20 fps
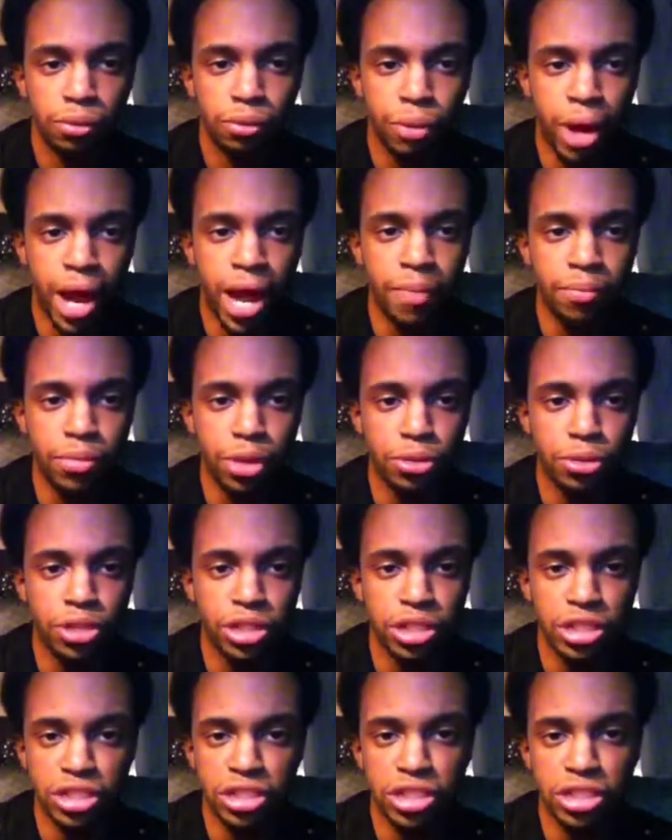Rap
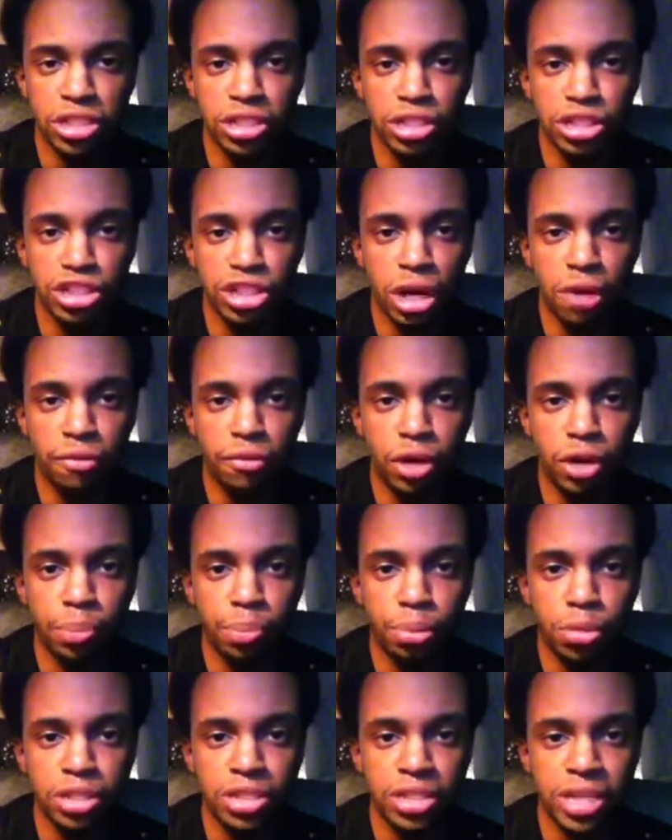music is just the genre that
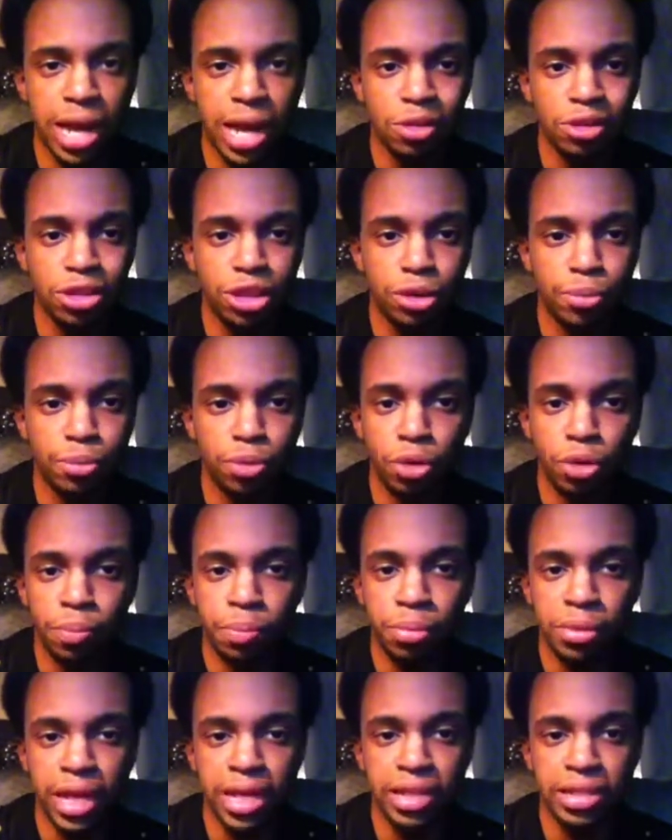puts it out there more
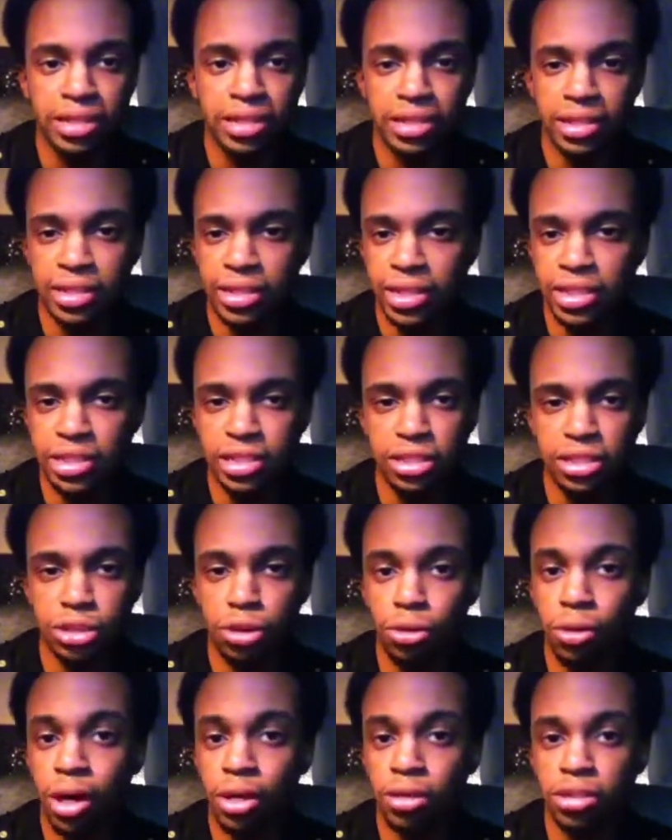blatantly. They just
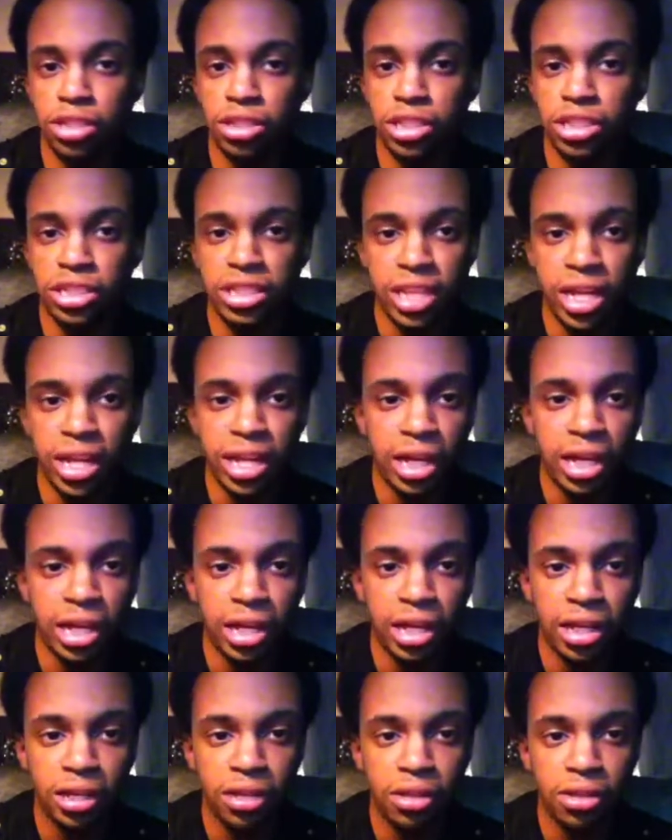go out and just say
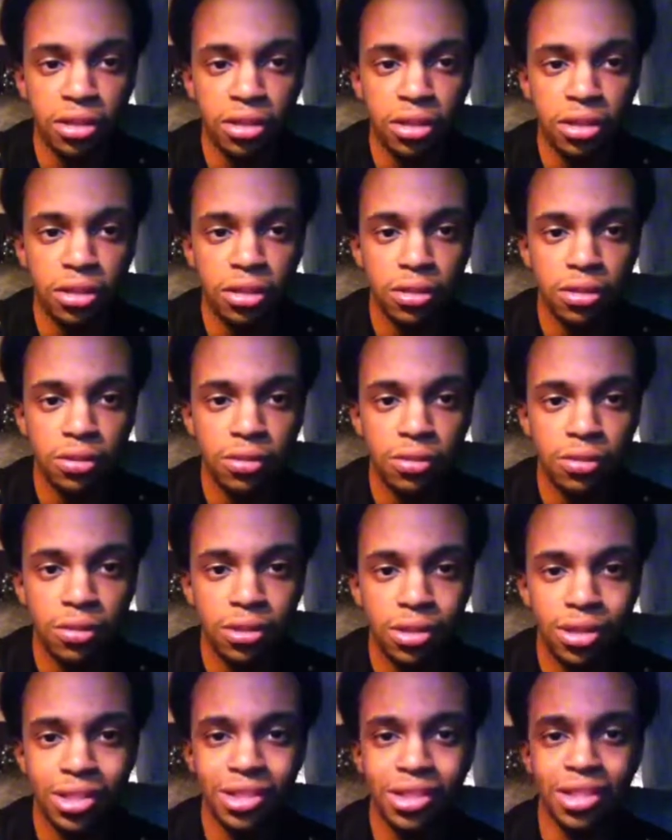
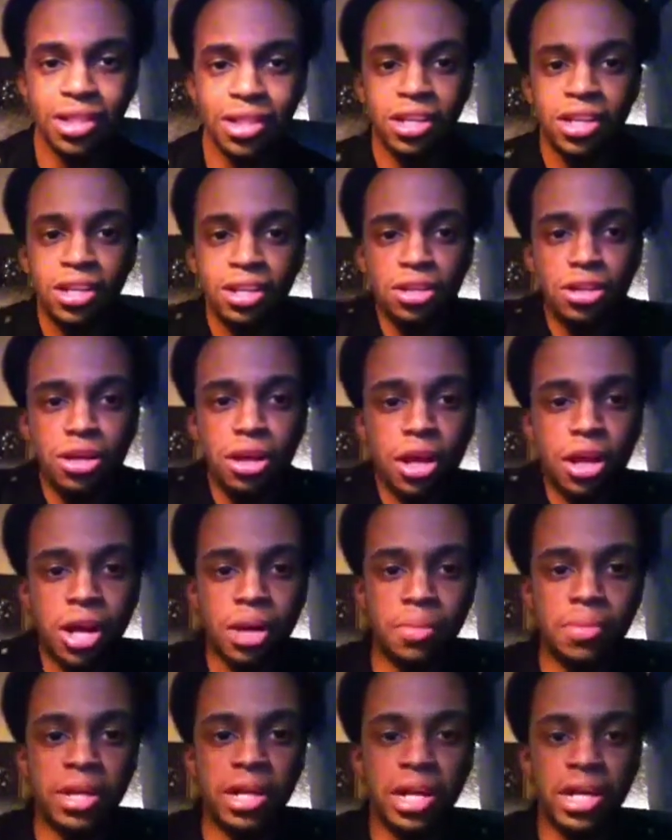it. You know what
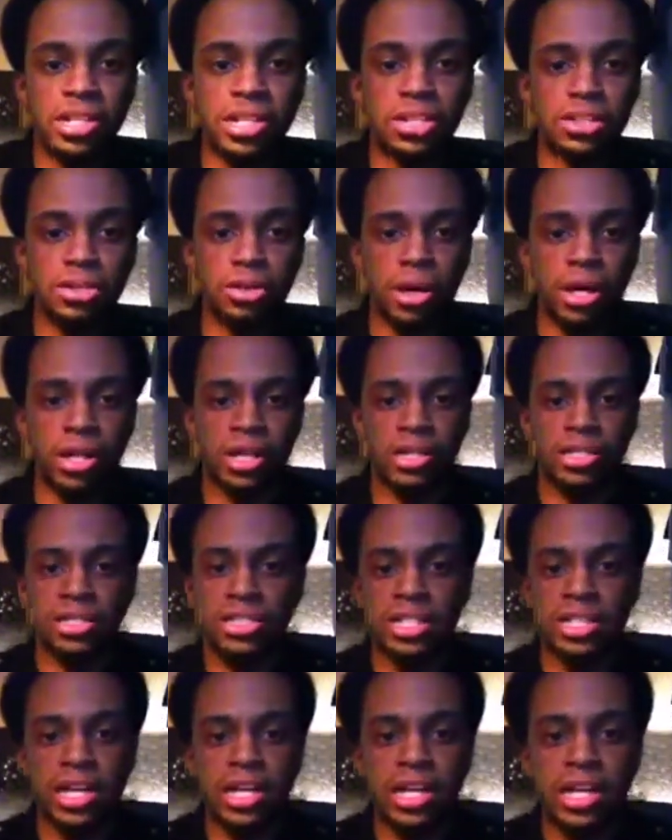I mean? They just go out and
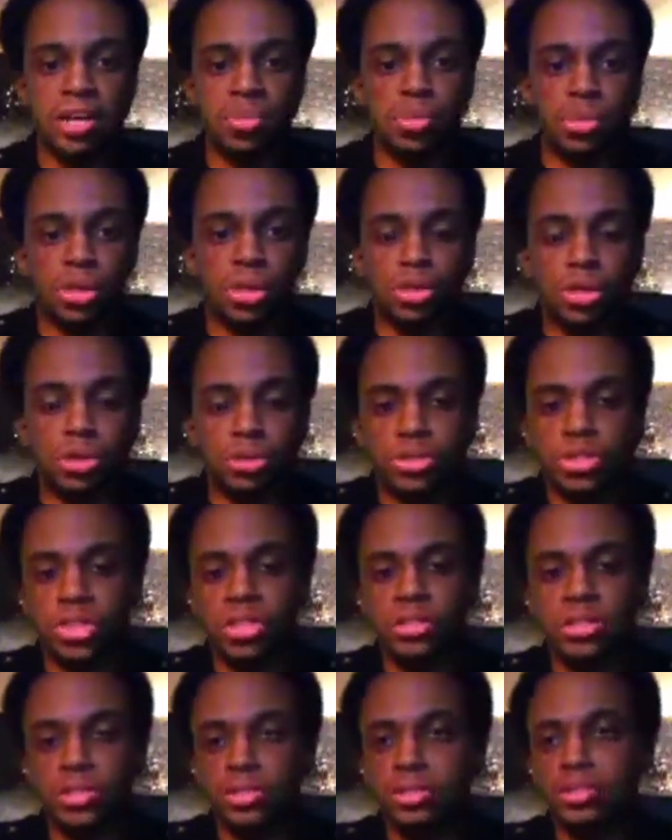say it with
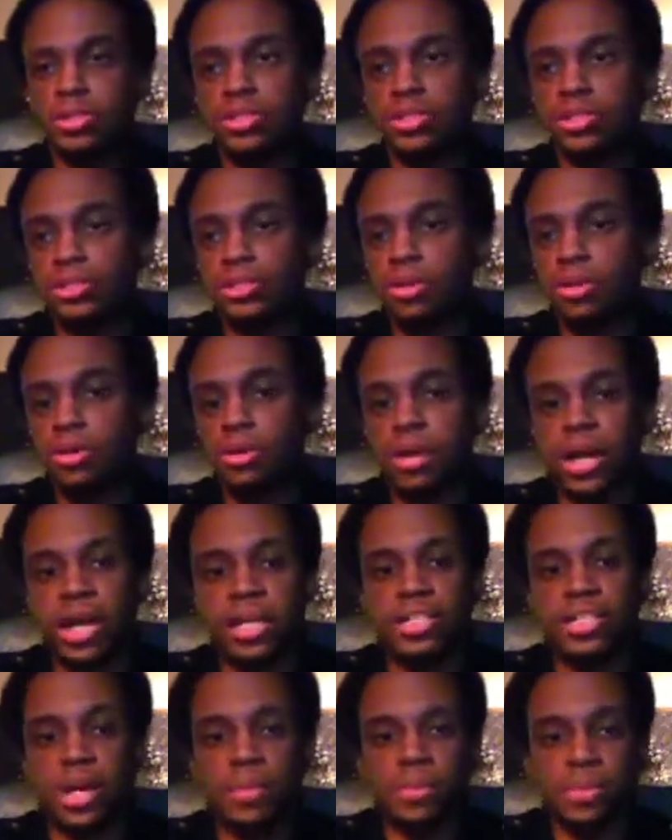cursing lyrics and all
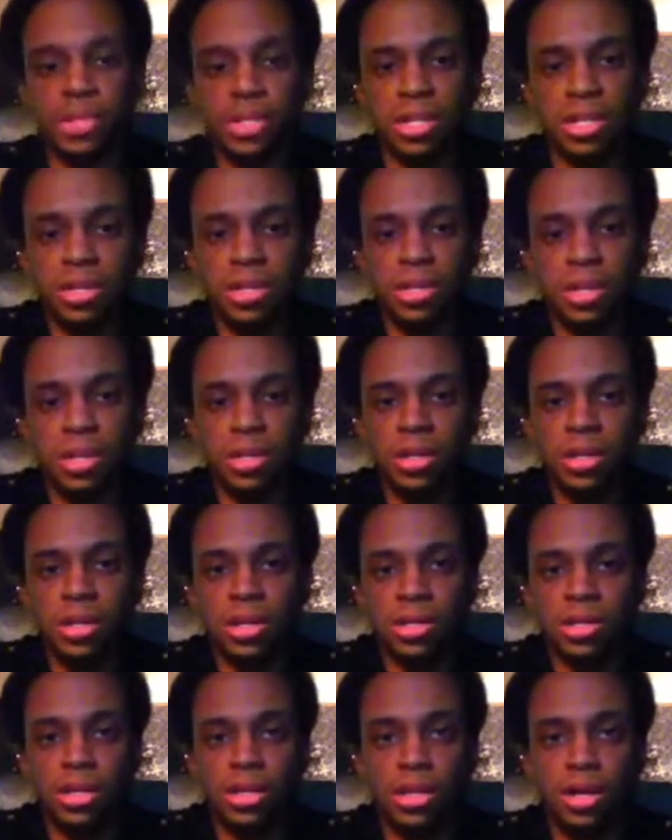that type of thing
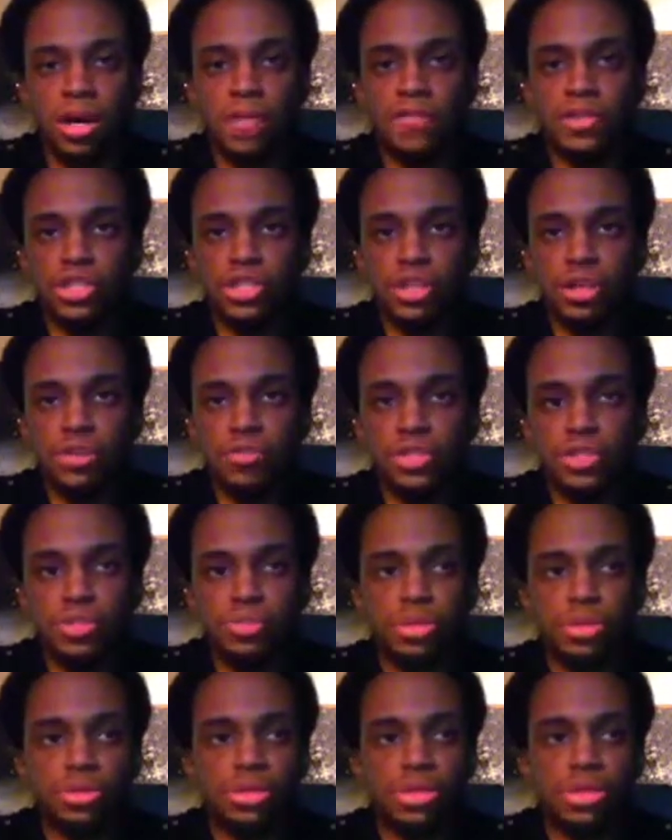that other genres of
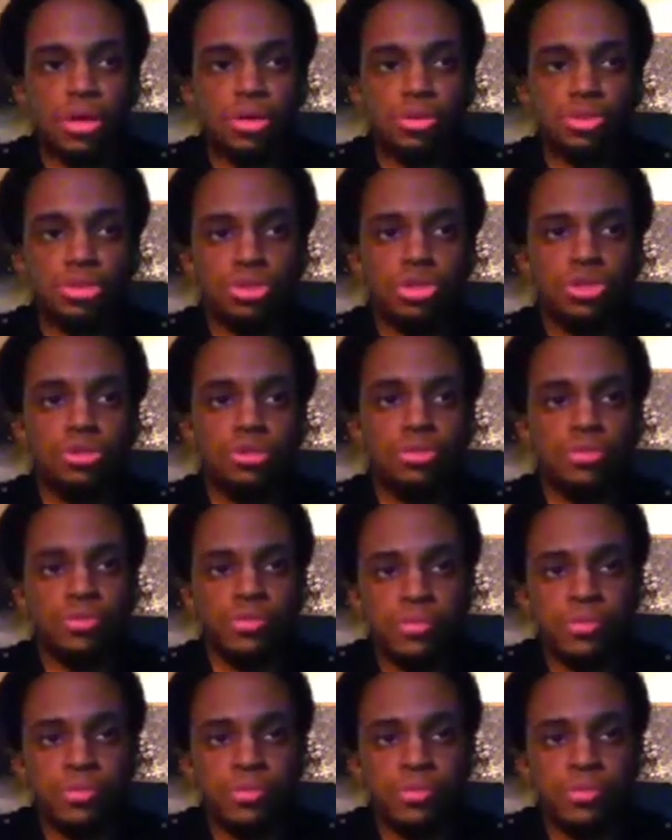music don't do.